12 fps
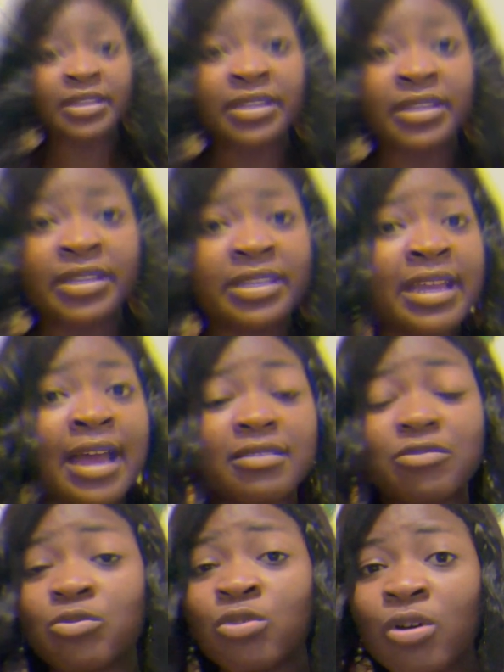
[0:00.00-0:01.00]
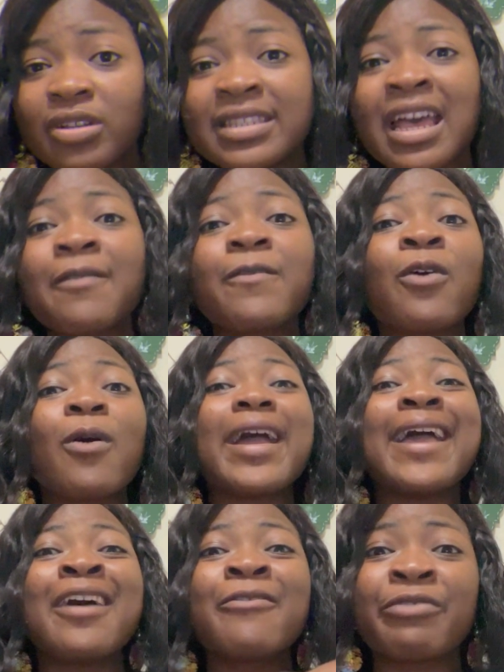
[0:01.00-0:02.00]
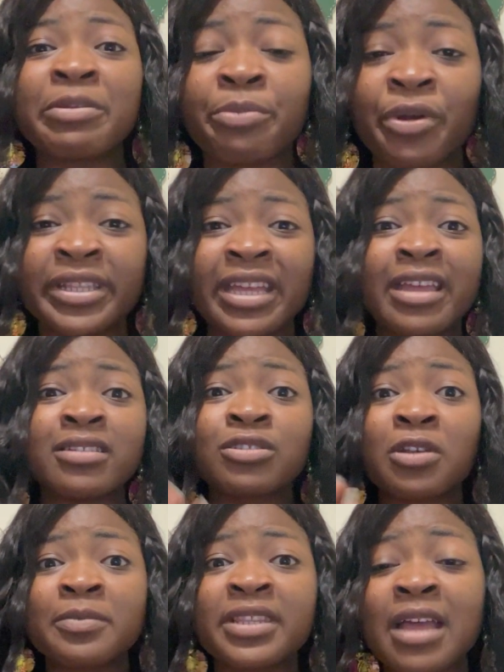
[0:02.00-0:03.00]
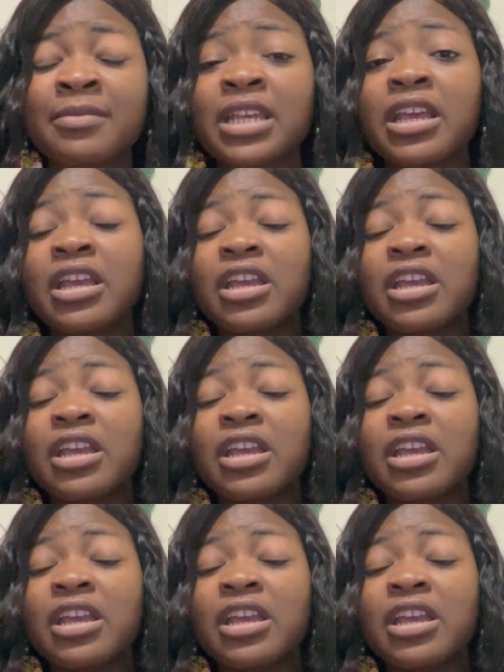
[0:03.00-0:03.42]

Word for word: it, but there are low time for everybody and sometimes